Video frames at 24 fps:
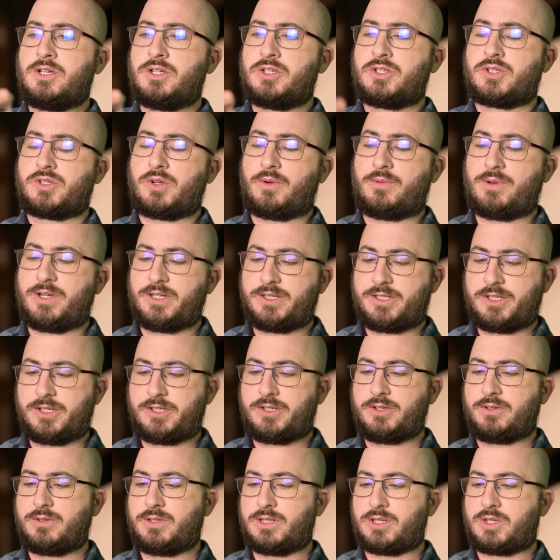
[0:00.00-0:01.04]
So I wanted to
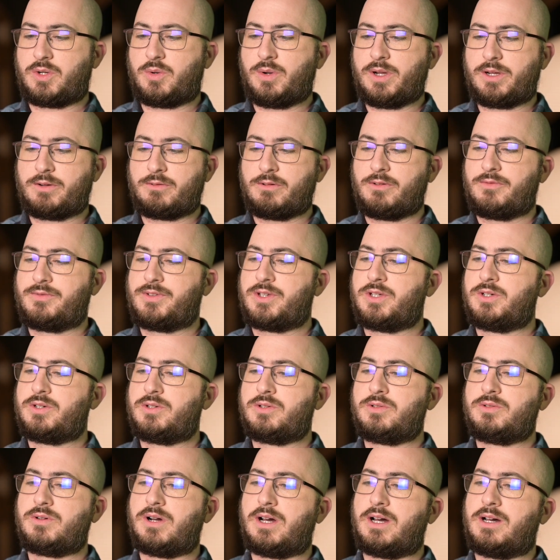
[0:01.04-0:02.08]
do a quick
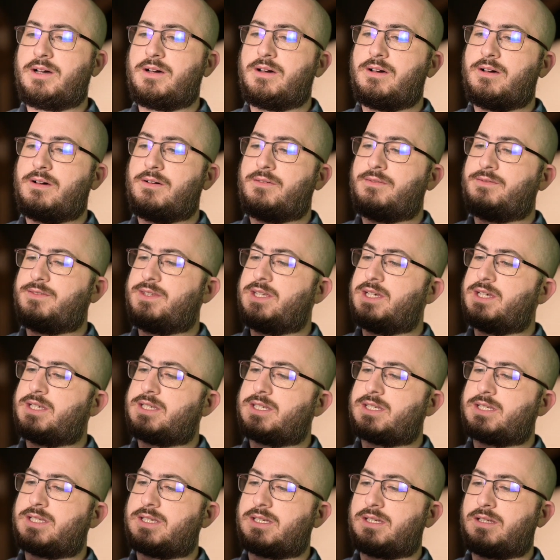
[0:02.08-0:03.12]
review of
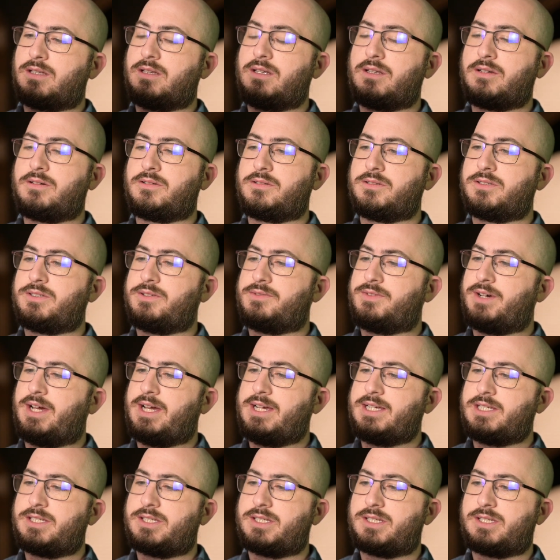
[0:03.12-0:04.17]
this little
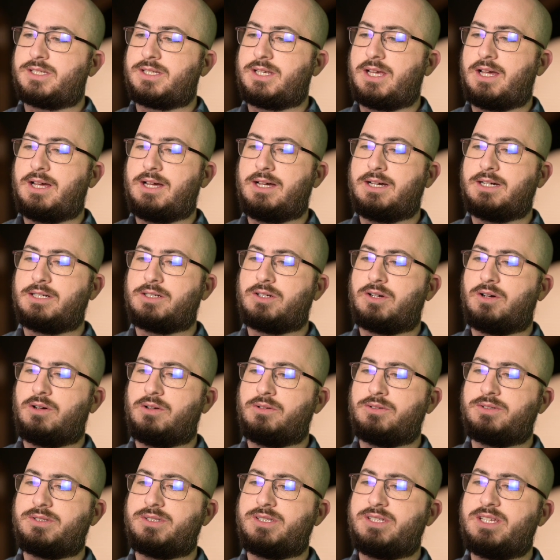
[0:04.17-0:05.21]
device
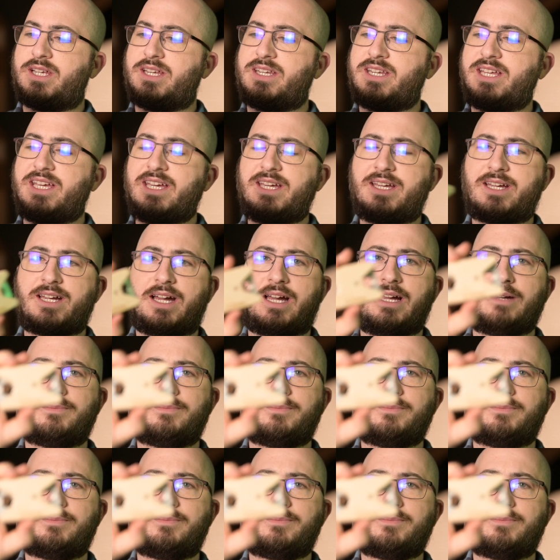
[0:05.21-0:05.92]
called Tindeq, I